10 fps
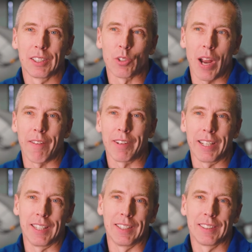
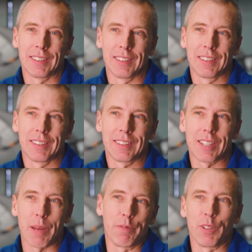gravity
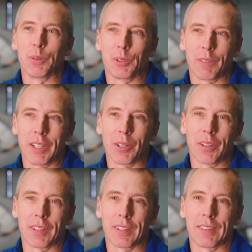type views of the
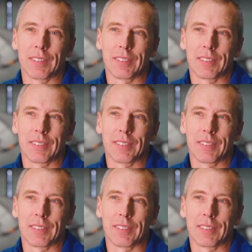Earth.